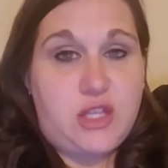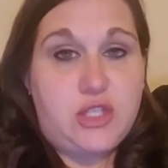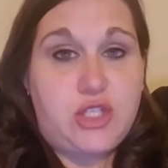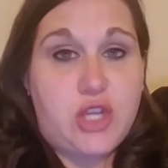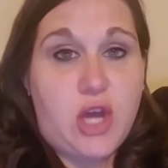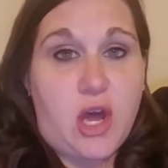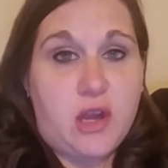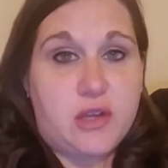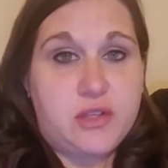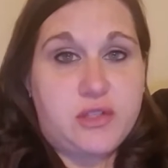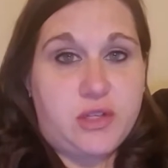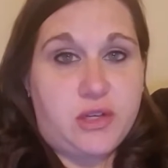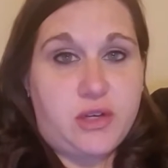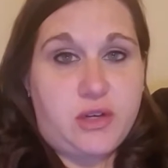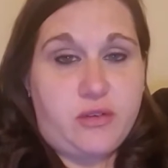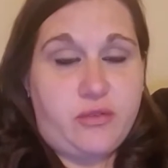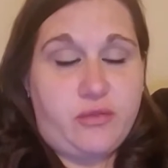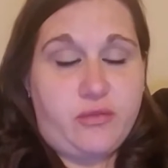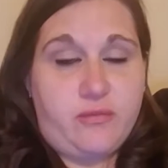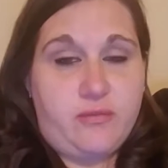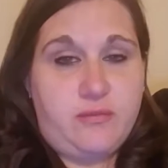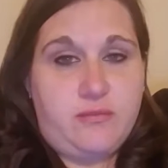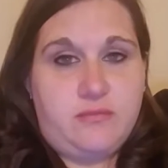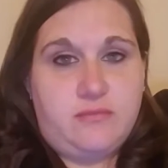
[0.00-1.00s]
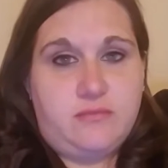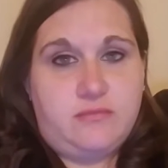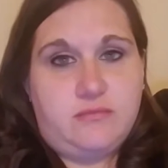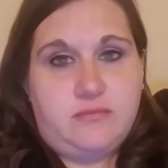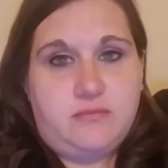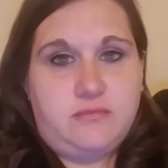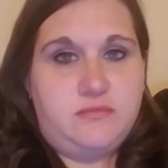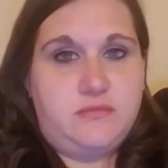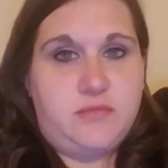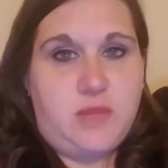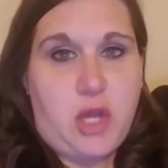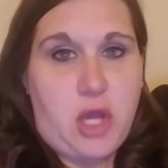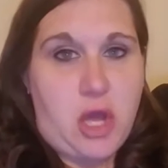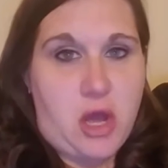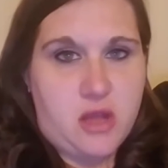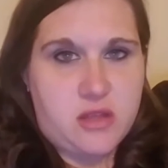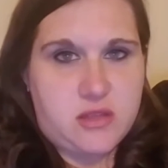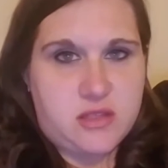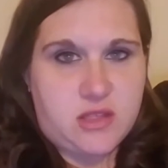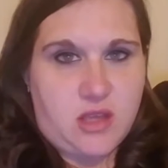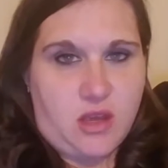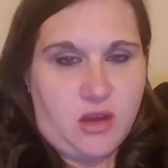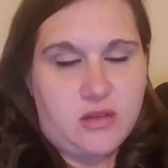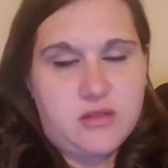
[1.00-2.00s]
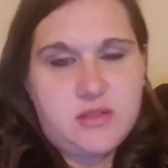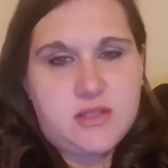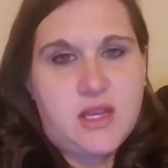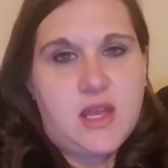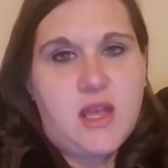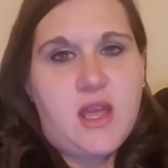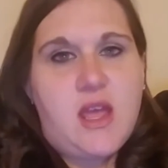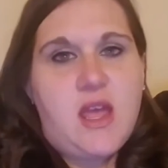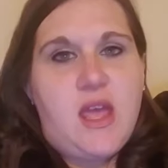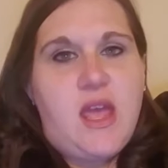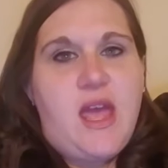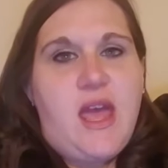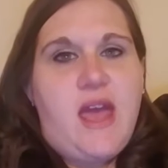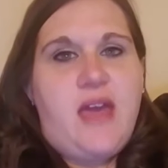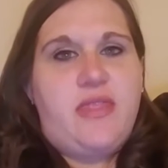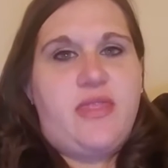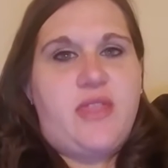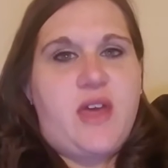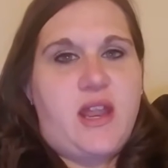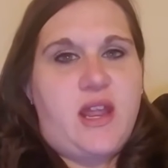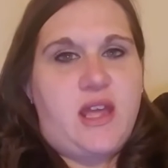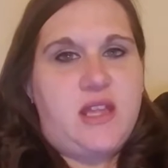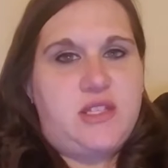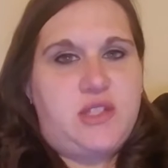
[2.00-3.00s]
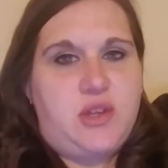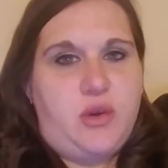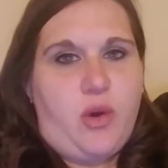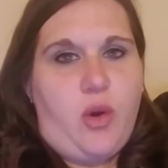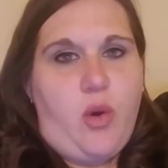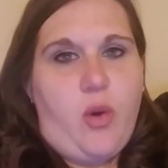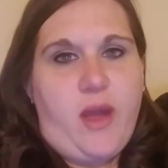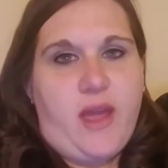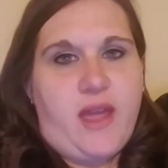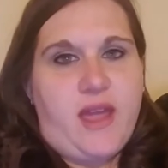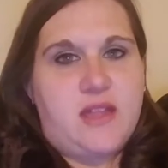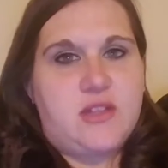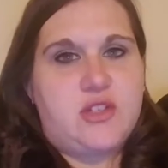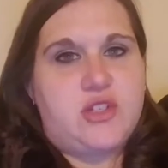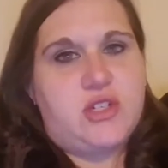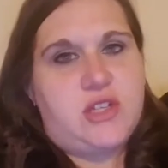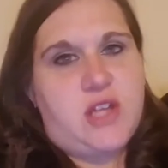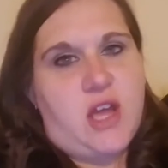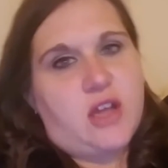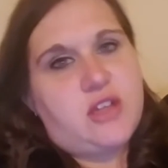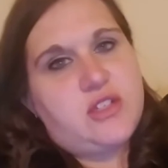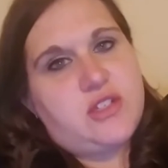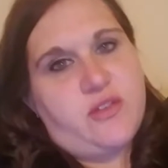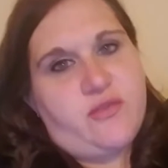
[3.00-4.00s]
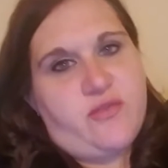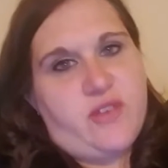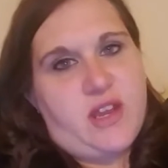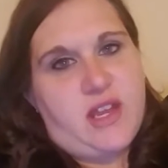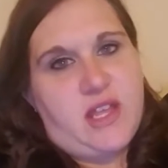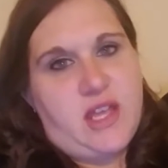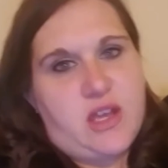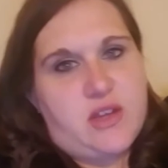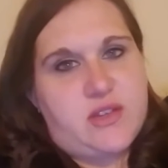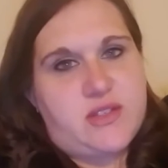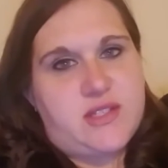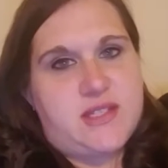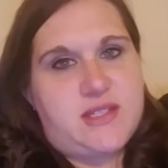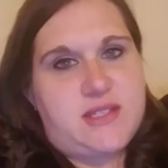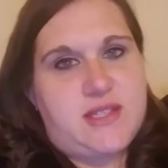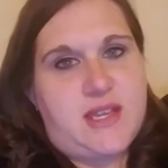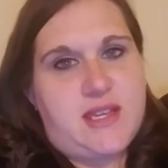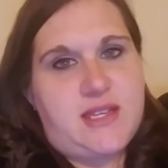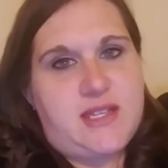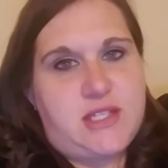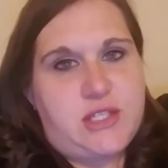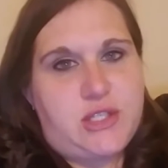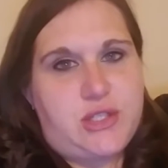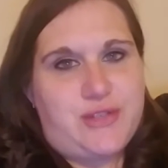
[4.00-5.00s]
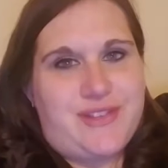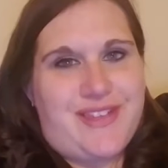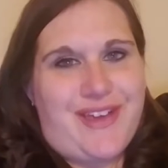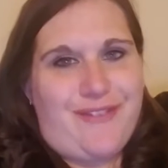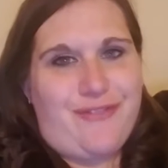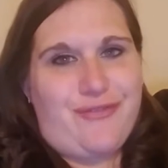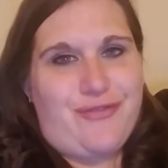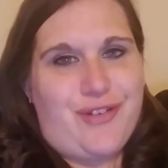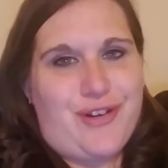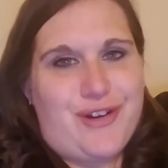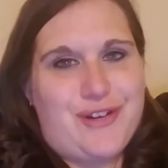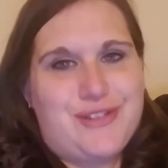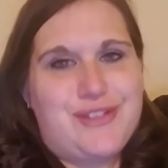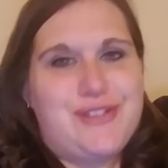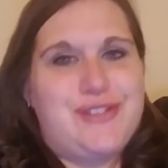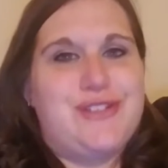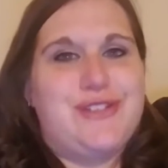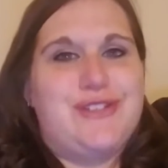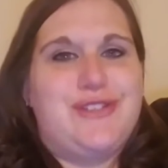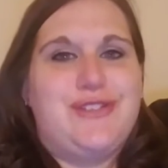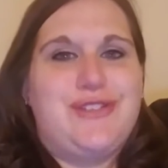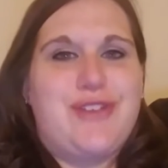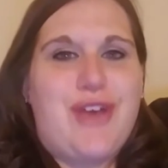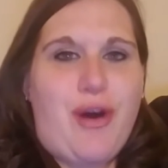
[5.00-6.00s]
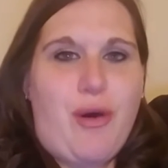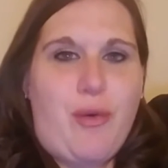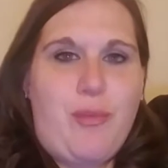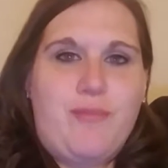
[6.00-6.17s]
doctor consult, thought I'd do a quick introduction video since I didn't do that first.